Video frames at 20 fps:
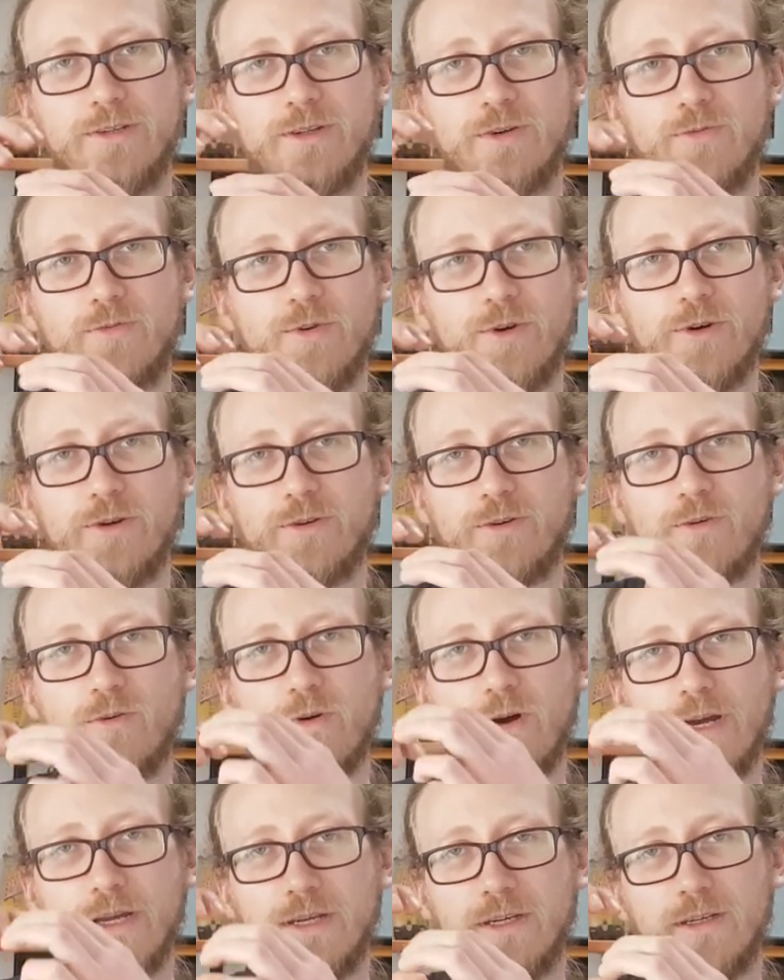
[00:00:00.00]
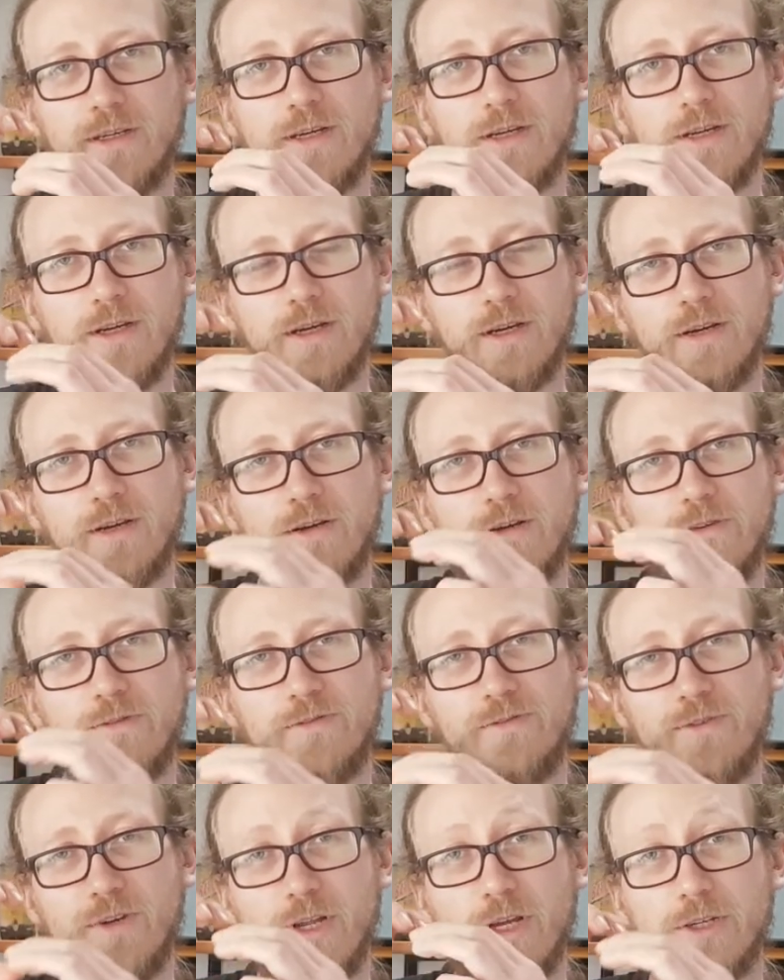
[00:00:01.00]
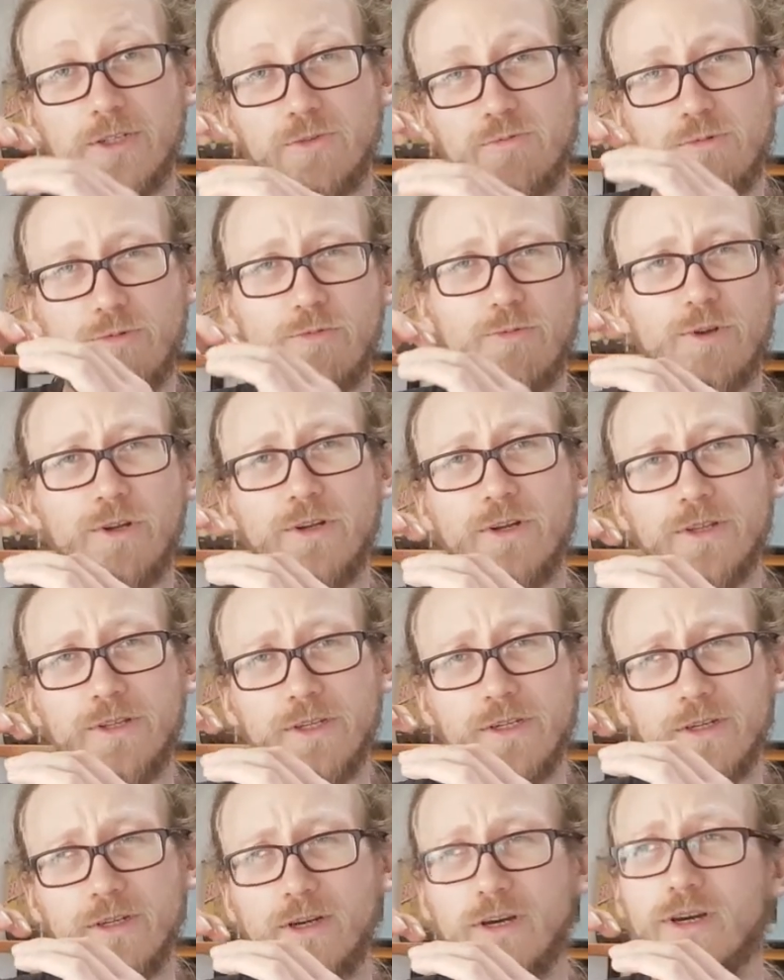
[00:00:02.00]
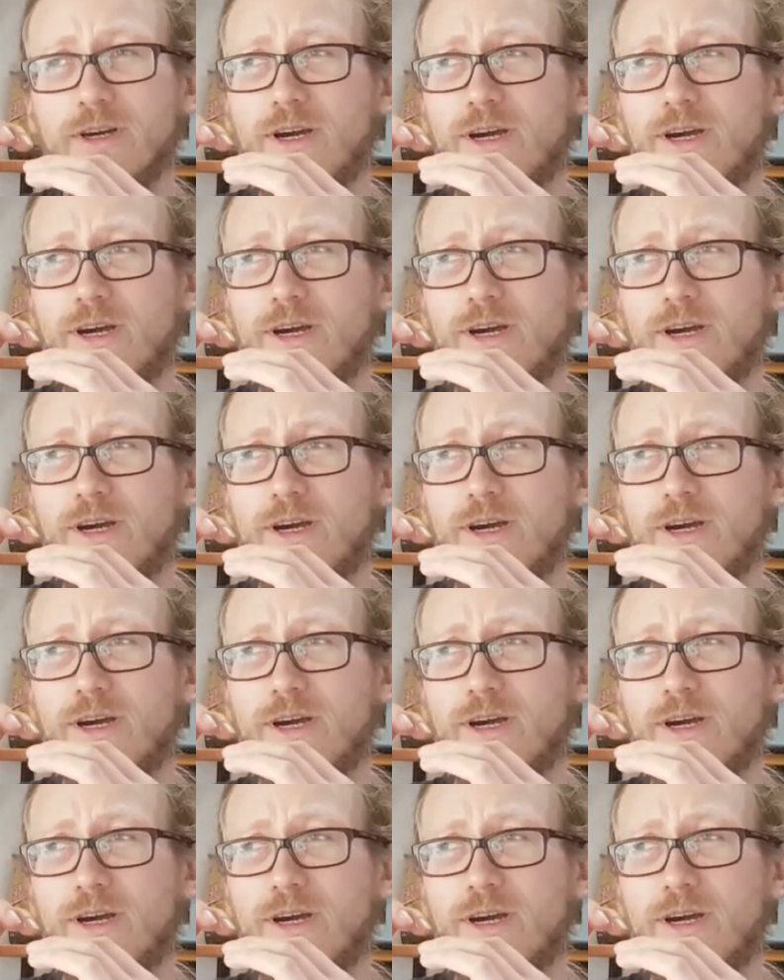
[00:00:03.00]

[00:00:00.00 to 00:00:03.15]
that weren't quite flush with one another,